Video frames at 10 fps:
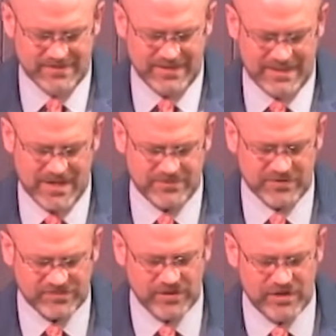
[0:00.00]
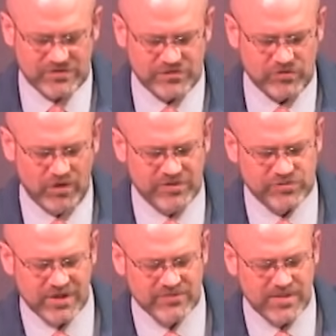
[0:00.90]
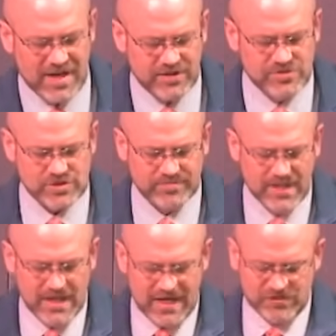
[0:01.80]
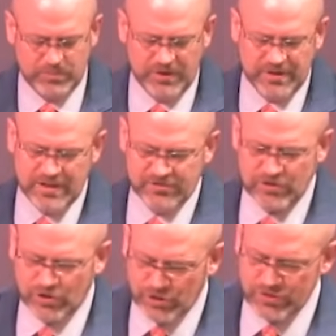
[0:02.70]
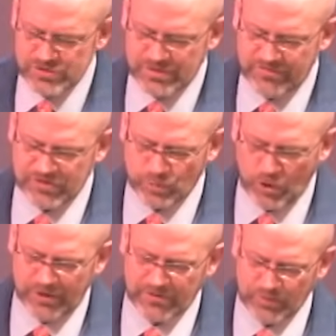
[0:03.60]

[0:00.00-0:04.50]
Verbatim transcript: Indeed, as the serious historian Tryggve Mettinger has put in his conclusion of his work,